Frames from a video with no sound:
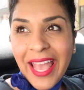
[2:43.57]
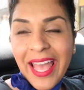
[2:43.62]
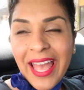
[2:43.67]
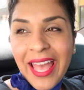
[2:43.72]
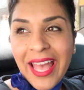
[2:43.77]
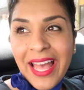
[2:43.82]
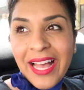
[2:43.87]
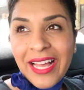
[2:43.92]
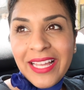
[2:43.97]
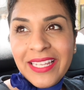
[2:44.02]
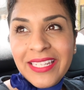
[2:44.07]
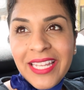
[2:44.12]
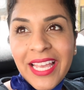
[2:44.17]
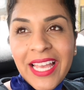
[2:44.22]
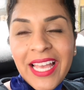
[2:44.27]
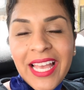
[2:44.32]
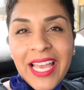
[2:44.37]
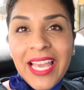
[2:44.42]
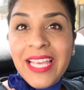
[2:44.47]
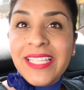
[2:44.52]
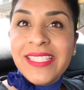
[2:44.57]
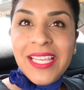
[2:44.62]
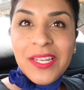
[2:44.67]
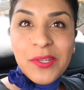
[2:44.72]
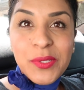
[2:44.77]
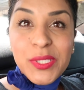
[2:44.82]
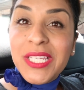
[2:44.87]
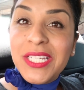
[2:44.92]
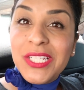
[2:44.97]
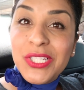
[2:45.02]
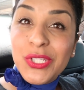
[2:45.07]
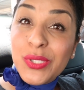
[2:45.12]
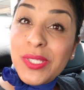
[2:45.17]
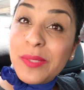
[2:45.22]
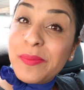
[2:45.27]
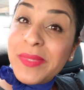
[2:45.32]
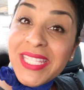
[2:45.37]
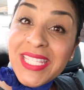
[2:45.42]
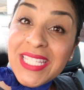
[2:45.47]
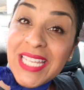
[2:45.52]
And he said he was gonna do
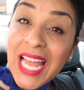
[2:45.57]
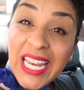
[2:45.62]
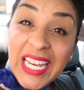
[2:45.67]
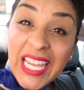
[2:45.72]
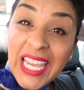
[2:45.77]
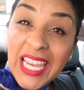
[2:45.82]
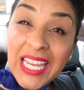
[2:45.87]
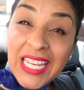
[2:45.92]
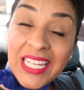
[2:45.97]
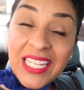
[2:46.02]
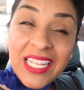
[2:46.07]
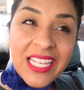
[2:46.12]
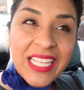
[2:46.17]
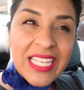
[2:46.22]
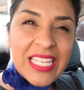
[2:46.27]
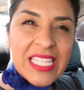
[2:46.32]
some studying.